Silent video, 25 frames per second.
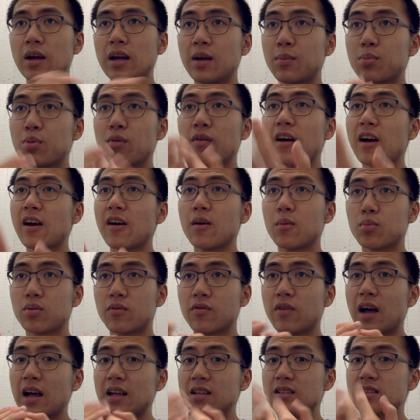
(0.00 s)
It
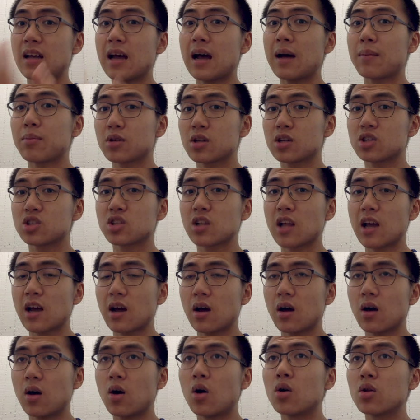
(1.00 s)
provides the Apple Touch
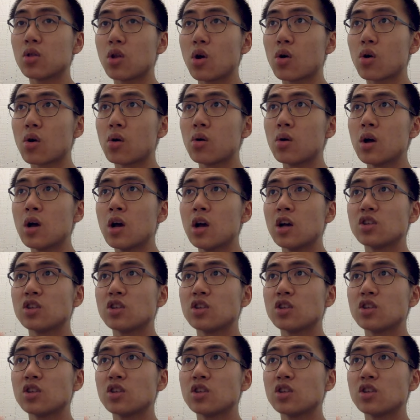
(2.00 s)
logo